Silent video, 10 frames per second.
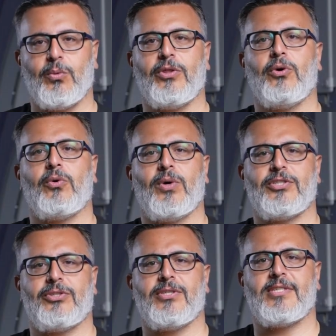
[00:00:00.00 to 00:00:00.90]
with no
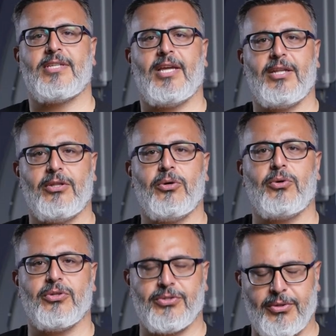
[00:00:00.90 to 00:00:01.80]
questions and no
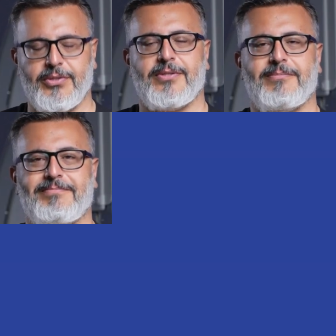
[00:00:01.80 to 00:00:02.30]
concerns.